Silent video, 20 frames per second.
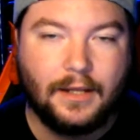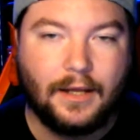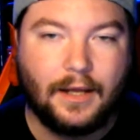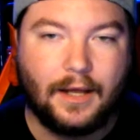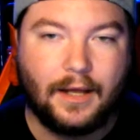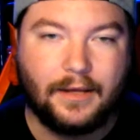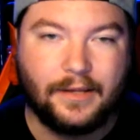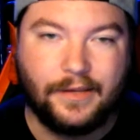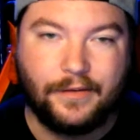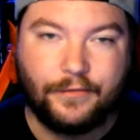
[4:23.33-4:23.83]

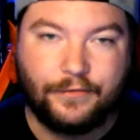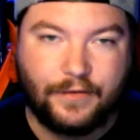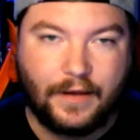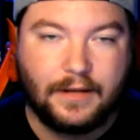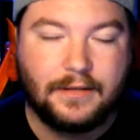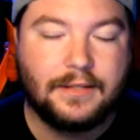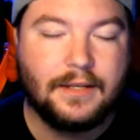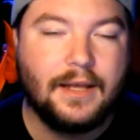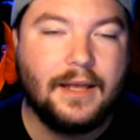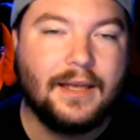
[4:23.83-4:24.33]

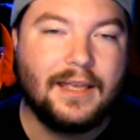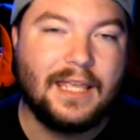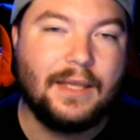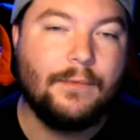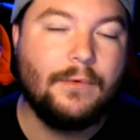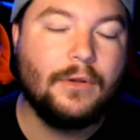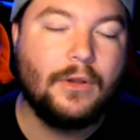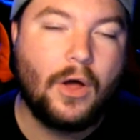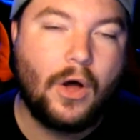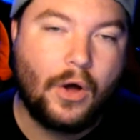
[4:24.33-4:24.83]
event. He
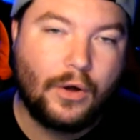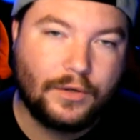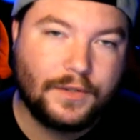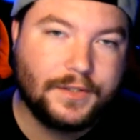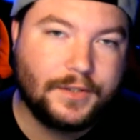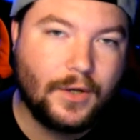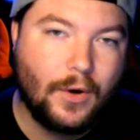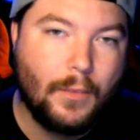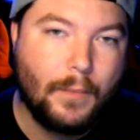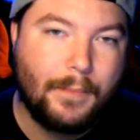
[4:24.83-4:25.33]
will
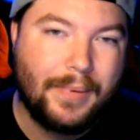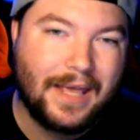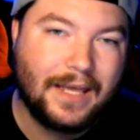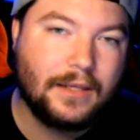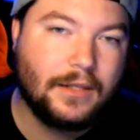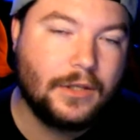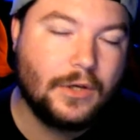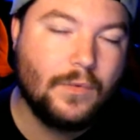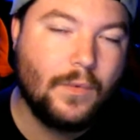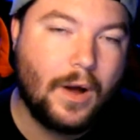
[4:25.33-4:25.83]
also
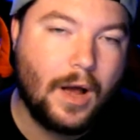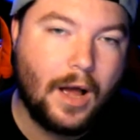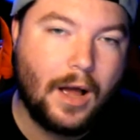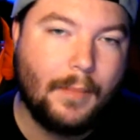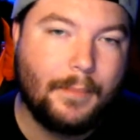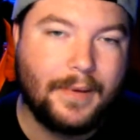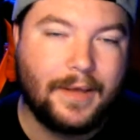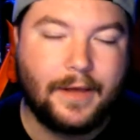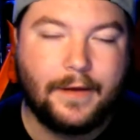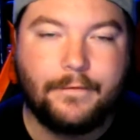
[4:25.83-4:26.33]
pick you
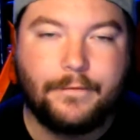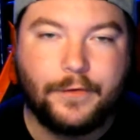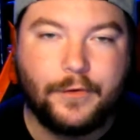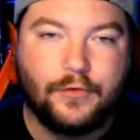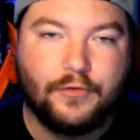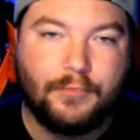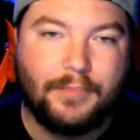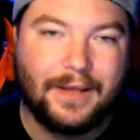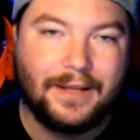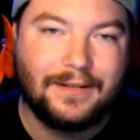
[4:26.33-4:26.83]
up if
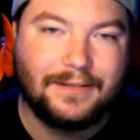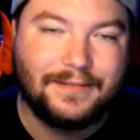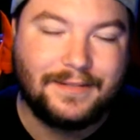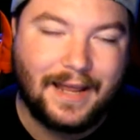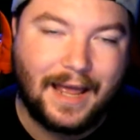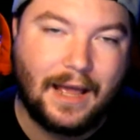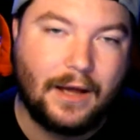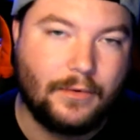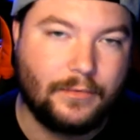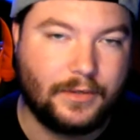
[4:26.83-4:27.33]
you've been
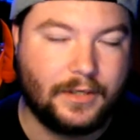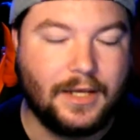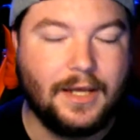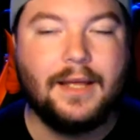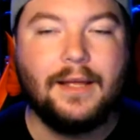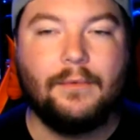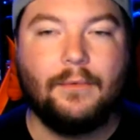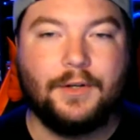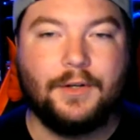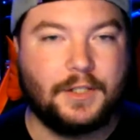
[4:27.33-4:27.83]
downed,
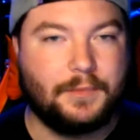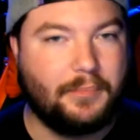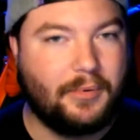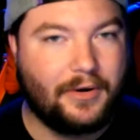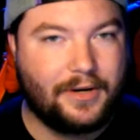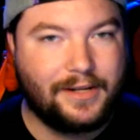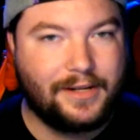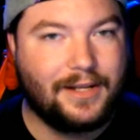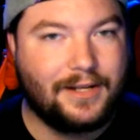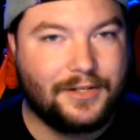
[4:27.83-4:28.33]
which is
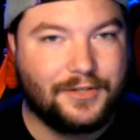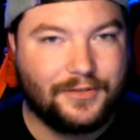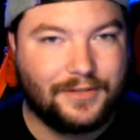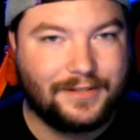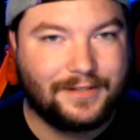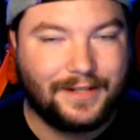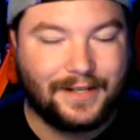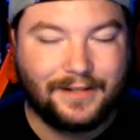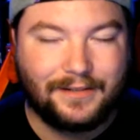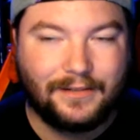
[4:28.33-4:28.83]
pretty
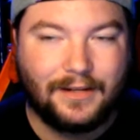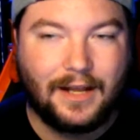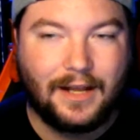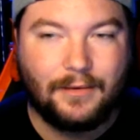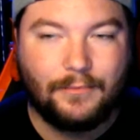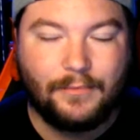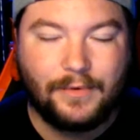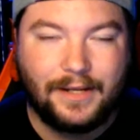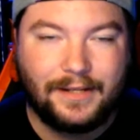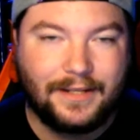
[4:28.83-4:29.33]
interesting.
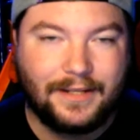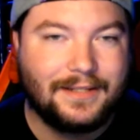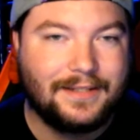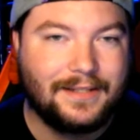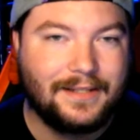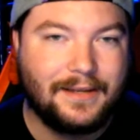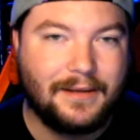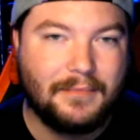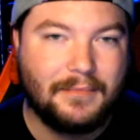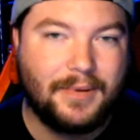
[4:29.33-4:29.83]
We did
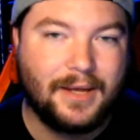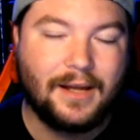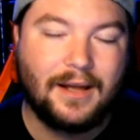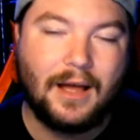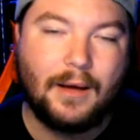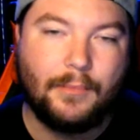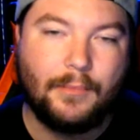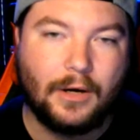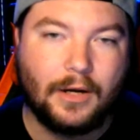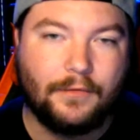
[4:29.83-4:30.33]
see him pick
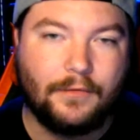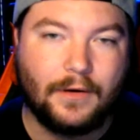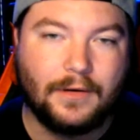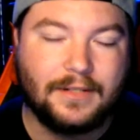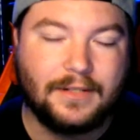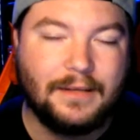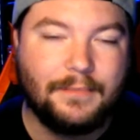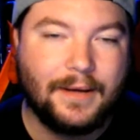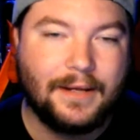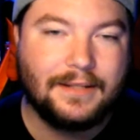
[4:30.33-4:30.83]
up one of our
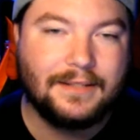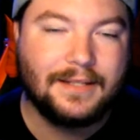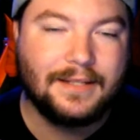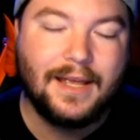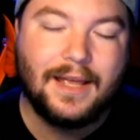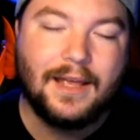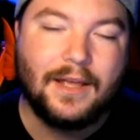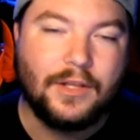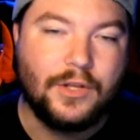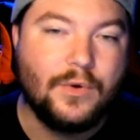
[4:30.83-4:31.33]
teammates.
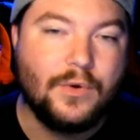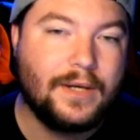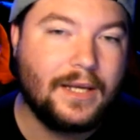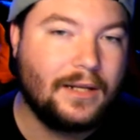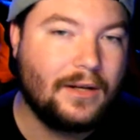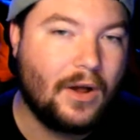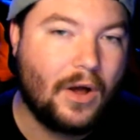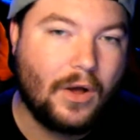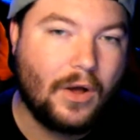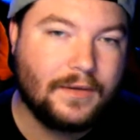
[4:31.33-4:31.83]
You
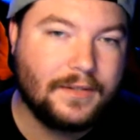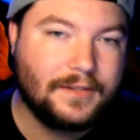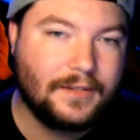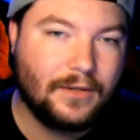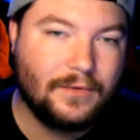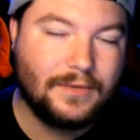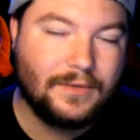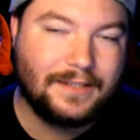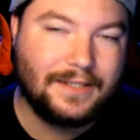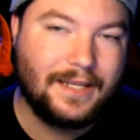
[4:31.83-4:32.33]
can
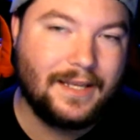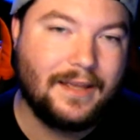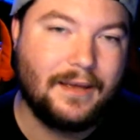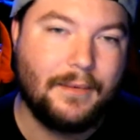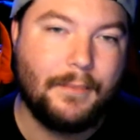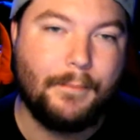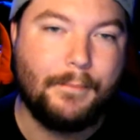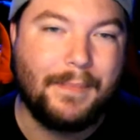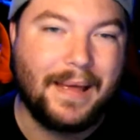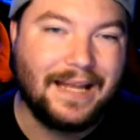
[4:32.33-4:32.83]
also see
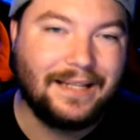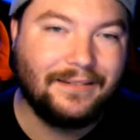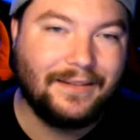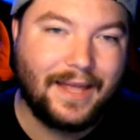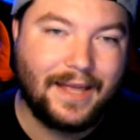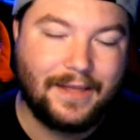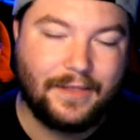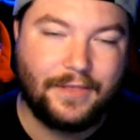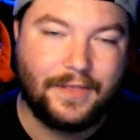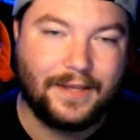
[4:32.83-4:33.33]
him
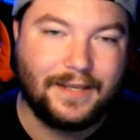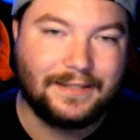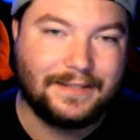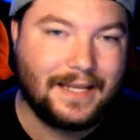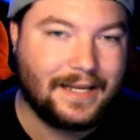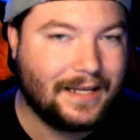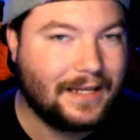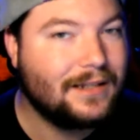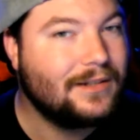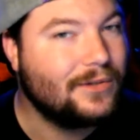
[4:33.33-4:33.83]
melee things
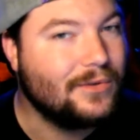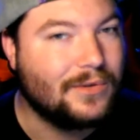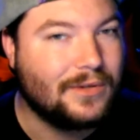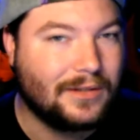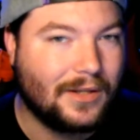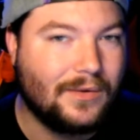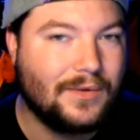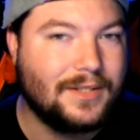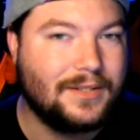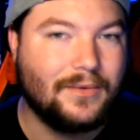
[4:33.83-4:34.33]
that get too
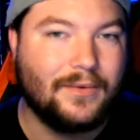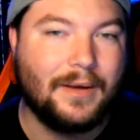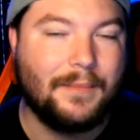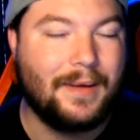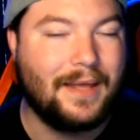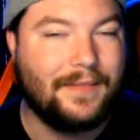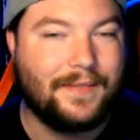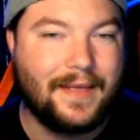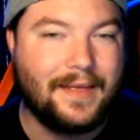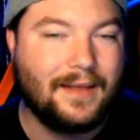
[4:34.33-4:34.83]
close to him,
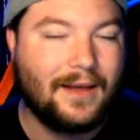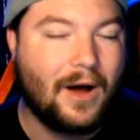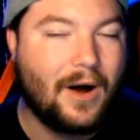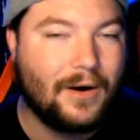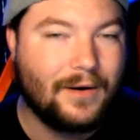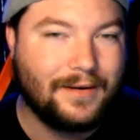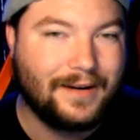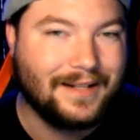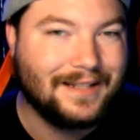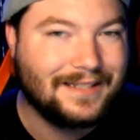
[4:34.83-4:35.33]
and they
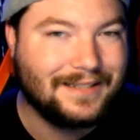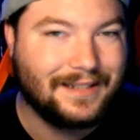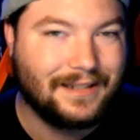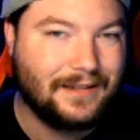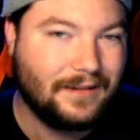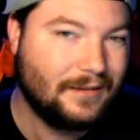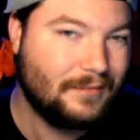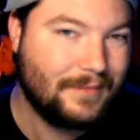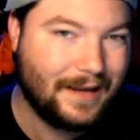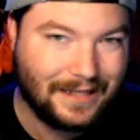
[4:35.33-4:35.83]
are
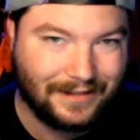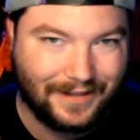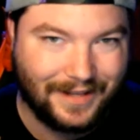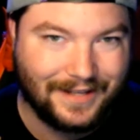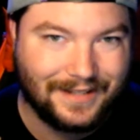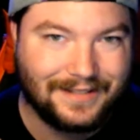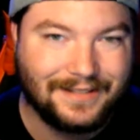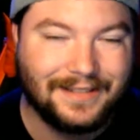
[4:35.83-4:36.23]
insta-kill melees.